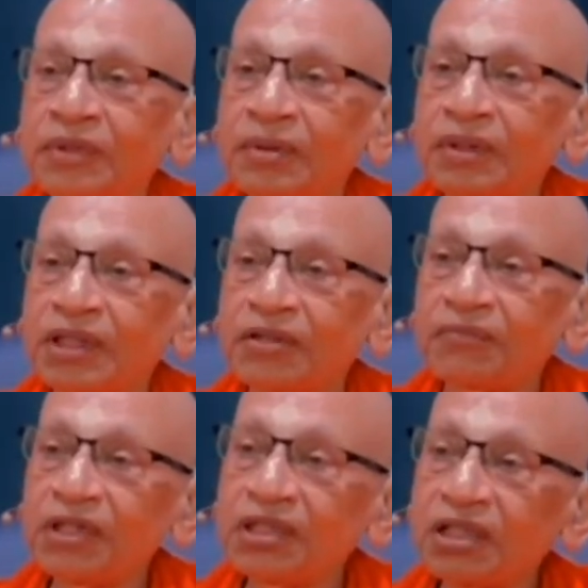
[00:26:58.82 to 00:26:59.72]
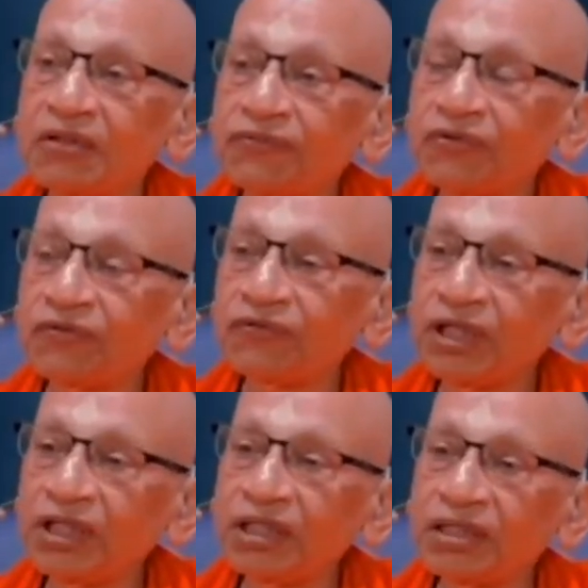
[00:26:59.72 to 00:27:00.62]
That means that
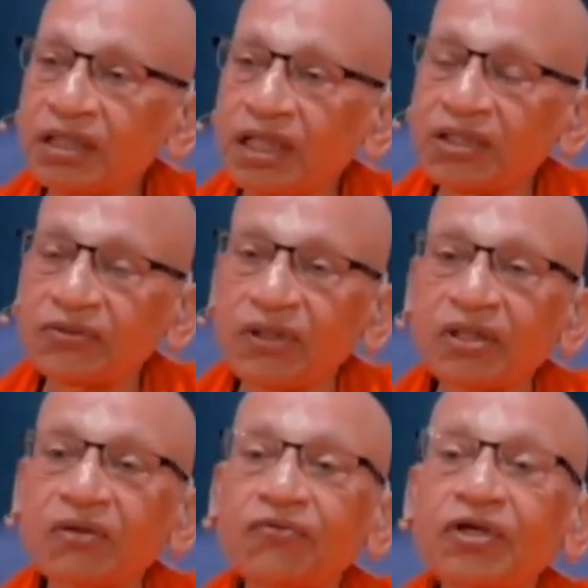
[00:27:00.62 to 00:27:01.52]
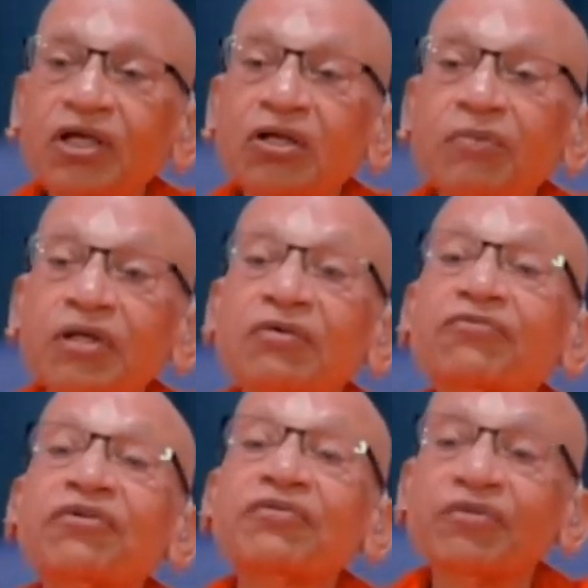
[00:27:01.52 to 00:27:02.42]
fulfilling desire is not the way to become
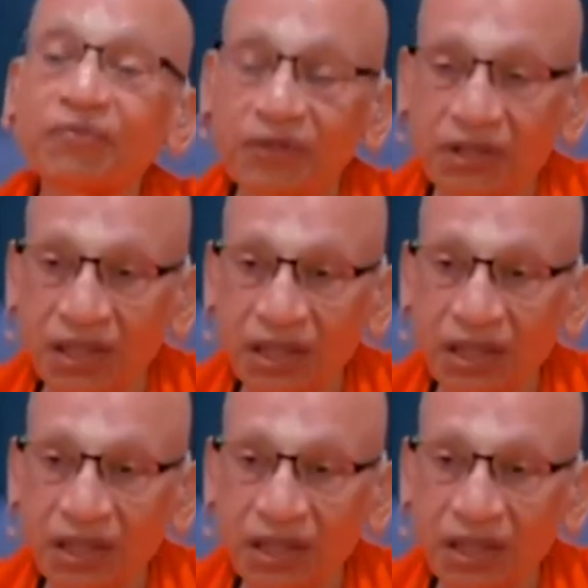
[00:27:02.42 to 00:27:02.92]
free from desire.